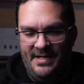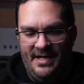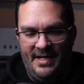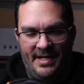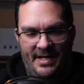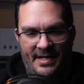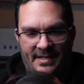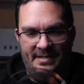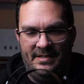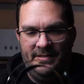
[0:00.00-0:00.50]

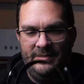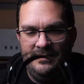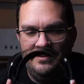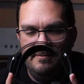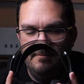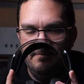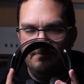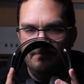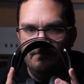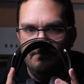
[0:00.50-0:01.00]
I
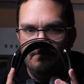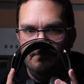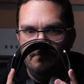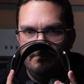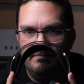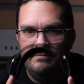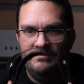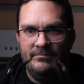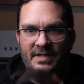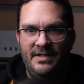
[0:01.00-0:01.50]

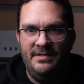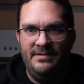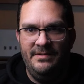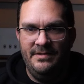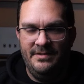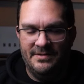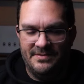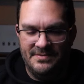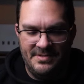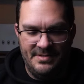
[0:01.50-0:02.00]
don't
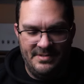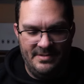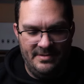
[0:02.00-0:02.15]
know.